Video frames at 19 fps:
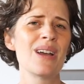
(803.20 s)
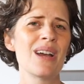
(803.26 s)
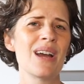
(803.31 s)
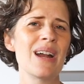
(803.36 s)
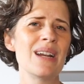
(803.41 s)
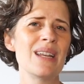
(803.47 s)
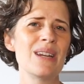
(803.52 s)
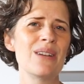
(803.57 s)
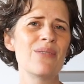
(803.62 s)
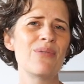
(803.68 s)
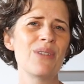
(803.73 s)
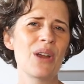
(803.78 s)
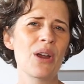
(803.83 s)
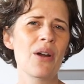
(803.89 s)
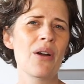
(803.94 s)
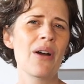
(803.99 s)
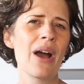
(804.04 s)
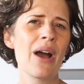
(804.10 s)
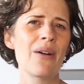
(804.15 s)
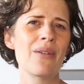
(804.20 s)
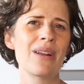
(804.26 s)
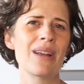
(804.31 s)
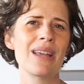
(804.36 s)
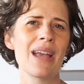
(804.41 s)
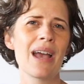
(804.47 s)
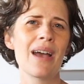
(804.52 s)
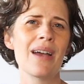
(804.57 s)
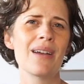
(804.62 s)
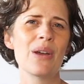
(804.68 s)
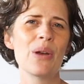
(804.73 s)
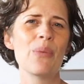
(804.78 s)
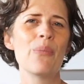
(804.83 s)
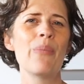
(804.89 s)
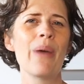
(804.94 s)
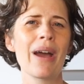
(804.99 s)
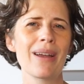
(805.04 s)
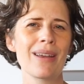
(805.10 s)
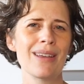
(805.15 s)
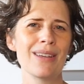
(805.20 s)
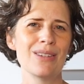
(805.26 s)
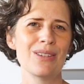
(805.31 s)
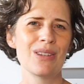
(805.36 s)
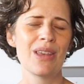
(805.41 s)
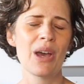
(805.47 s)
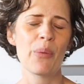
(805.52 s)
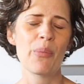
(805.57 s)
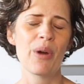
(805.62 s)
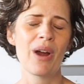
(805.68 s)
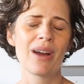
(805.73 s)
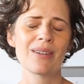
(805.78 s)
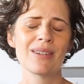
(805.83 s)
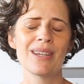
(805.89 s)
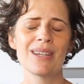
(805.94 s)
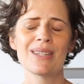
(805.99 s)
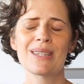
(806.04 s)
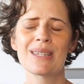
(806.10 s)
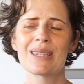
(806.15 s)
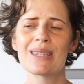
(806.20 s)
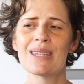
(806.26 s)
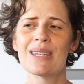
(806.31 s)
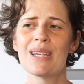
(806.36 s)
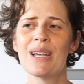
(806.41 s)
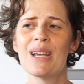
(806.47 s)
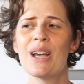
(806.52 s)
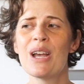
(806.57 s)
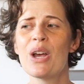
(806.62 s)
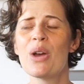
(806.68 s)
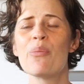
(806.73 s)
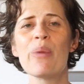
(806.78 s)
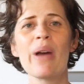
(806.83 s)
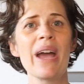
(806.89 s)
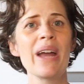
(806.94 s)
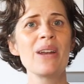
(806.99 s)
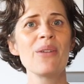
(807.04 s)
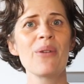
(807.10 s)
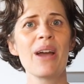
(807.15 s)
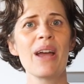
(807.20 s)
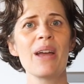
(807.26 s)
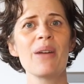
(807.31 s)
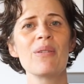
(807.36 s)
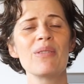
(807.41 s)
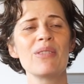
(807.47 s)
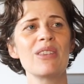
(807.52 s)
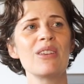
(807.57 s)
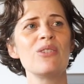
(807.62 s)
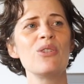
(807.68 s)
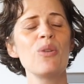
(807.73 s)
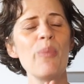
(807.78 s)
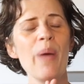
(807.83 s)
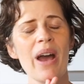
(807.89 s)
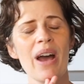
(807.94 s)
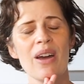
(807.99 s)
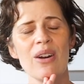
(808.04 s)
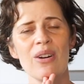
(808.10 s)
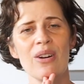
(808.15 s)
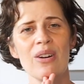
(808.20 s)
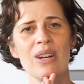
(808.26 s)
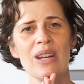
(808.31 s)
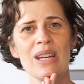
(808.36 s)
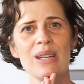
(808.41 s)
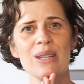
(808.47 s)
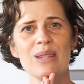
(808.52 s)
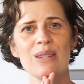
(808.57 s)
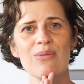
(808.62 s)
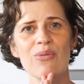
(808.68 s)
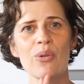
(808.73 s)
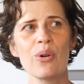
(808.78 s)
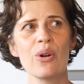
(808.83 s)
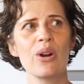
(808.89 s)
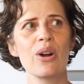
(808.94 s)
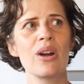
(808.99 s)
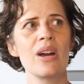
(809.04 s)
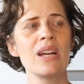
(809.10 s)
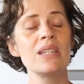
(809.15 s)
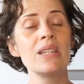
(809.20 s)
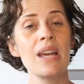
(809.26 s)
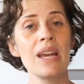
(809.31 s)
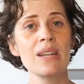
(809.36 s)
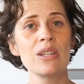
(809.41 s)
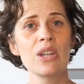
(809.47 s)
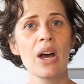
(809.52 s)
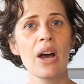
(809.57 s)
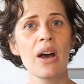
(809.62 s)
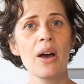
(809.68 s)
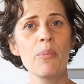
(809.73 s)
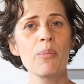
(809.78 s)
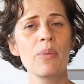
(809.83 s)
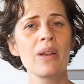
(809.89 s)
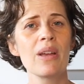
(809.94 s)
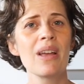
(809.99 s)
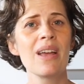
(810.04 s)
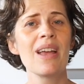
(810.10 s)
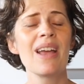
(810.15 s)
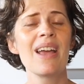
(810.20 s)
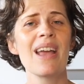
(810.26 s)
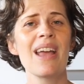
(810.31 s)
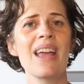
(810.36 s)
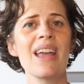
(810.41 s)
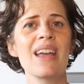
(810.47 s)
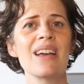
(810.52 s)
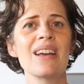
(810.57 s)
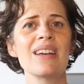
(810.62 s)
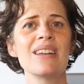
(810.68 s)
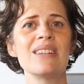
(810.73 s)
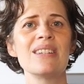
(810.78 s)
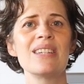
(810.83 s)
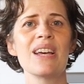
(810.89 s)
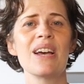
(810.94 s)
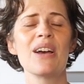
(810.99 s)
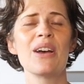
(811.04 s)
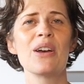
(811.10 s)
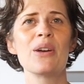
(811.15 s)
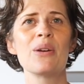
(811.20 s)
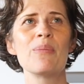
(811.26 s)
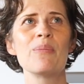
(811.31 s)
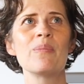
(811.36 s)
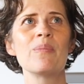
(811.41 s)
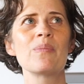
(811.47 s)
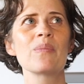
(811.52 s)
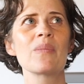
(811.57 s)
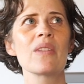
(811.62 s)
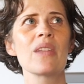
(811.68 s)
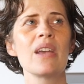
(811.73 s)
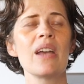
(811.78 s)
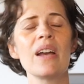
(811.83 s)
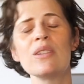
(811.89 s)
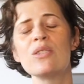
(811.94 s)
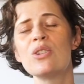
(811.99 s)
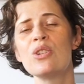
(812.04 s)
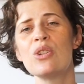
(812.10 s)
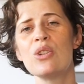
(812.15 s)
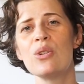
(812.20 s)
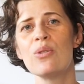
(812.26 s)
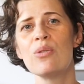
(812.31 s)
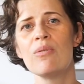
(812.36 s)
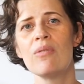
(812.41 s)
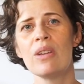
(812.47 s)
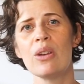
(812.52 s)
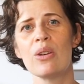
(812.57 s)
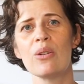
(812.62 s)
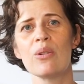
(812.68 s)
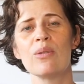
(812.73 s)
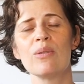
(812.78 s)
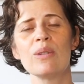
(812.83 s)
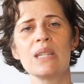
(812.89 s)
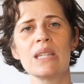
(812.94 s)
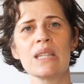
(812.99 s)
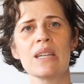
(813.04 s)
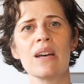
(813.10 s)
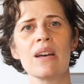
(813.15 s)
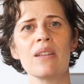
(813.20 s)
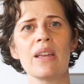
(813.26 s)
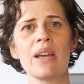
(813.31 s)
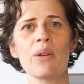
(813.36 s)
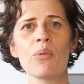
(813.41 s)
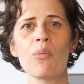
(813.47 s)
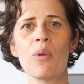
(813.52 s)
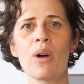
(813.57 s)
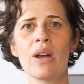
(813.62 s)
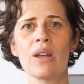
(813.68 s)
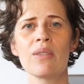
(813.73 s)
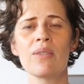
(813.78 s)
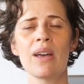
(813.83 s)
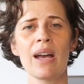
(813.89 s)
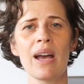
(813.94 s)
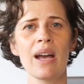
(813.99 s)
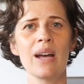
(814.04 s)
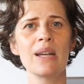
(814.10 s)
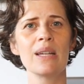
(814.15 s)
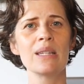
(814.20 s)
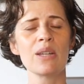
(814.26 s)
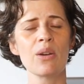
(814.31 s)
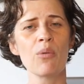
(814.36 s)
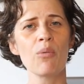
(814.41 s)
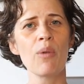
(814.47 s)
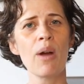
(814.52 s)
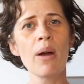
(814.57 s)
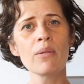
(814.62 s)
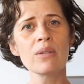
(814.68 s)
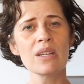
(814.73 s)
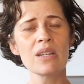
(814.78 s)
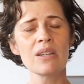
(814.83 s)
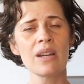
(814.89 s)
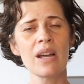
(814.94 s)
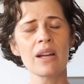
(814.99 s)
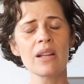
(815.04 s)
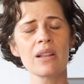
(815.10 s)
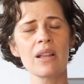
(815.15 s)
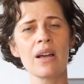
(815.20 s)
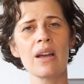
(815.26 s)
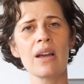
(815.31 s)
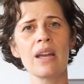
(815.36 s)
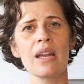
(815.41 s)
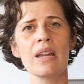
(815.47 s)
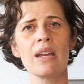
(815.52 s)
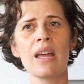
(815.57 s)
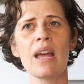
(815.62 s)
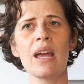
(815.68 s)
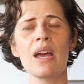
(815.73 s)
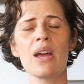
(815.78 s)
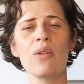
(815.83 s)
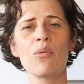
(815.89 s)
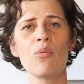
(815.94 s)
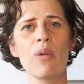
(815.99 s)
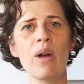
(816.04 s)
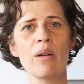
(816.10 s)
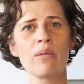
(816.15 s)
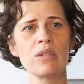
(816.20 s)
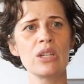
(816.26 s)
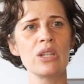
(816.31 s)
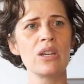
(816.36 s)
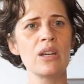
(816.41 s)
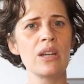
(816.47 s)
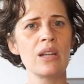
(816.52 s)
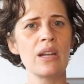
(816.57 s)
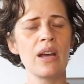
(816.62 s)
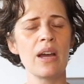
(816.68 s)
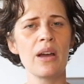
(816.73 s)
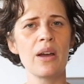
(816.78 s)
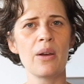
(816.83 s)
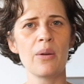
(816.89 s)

I need to figure out how to get back into that practice. But anyway, the new pattern is for a tank top, and it has 2 views, like one that has a rounded neckline and rounded